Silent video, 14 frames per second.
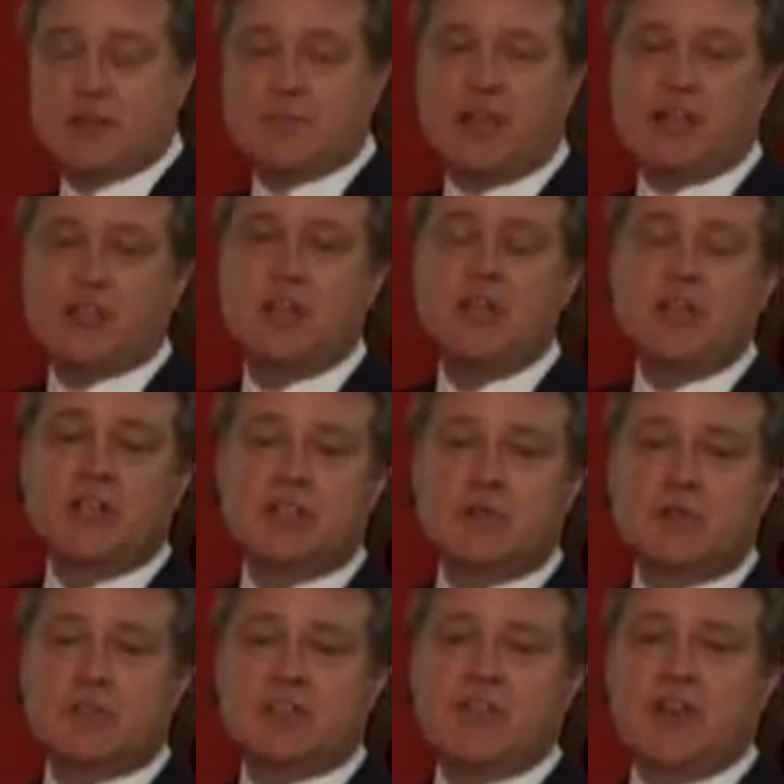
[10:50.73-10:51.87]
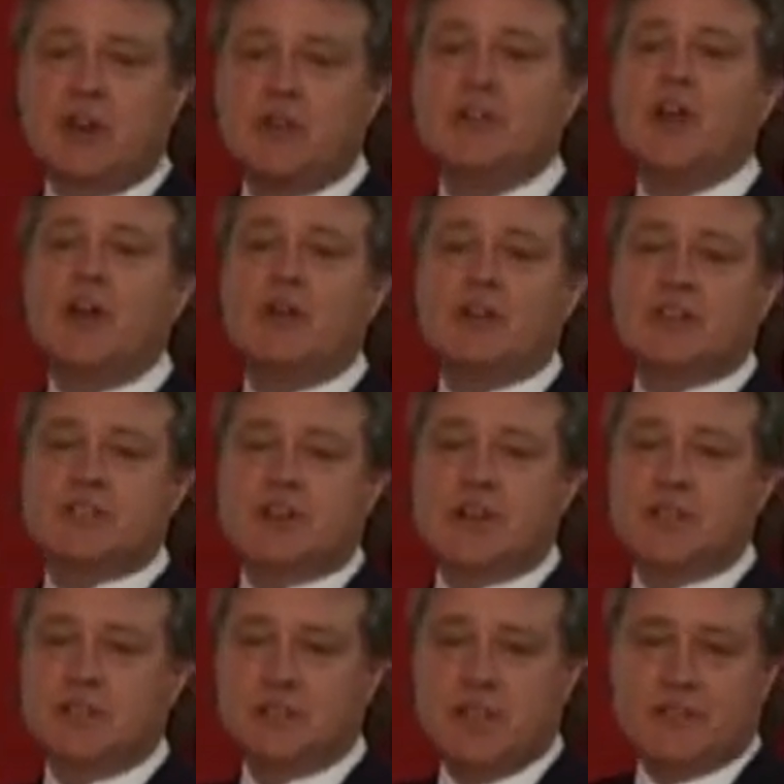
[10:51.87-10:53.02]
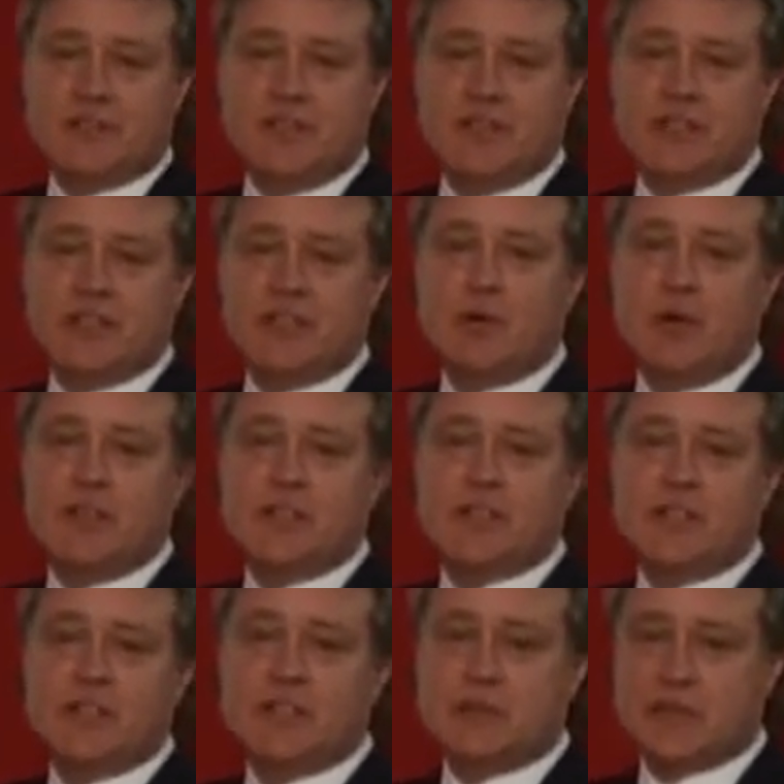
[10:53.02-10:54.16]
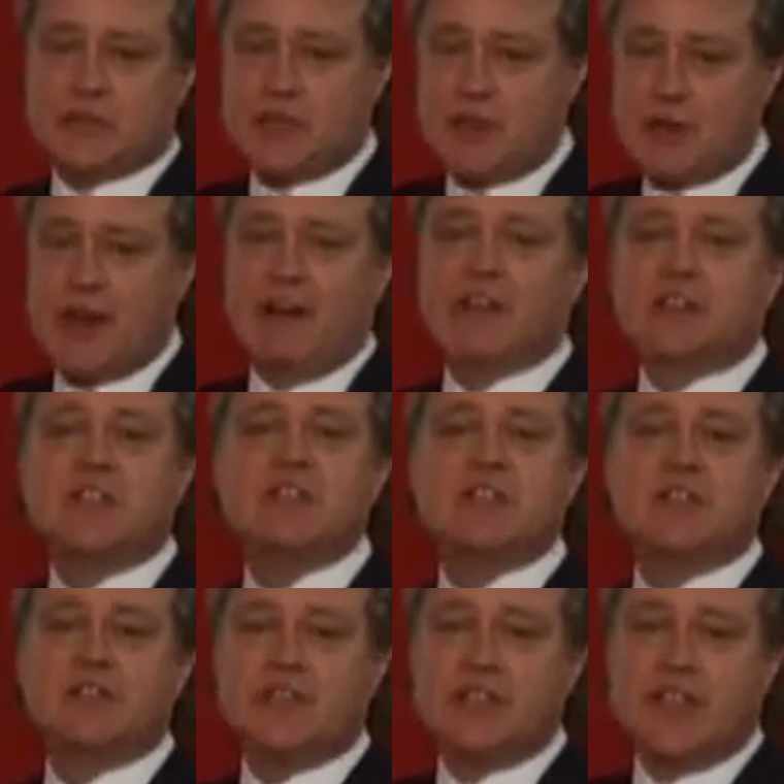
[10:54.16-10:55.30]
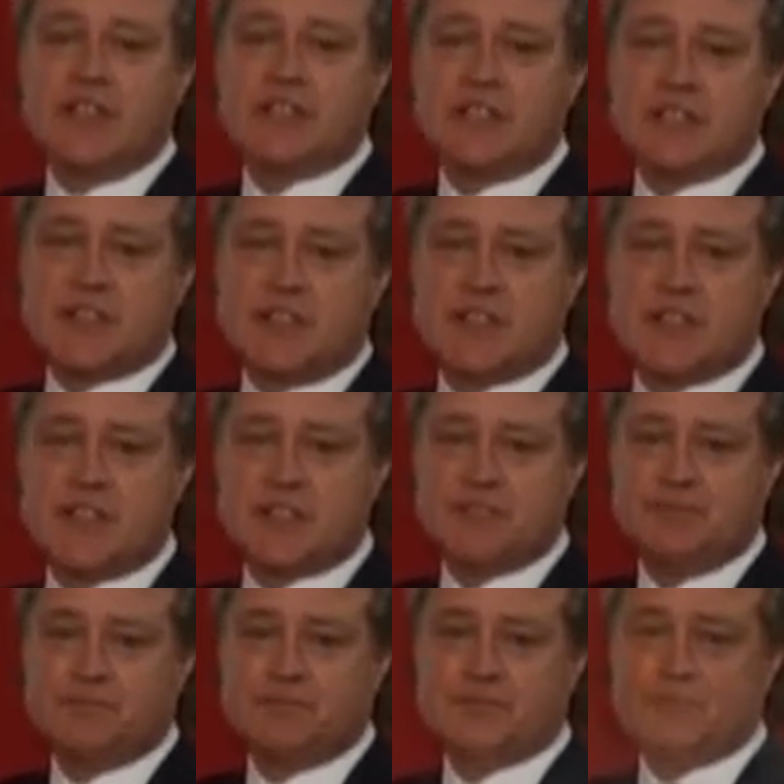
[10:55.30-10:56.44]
this picture towards the ongoing struggle for racial equality that was so characteristic of the 1960s.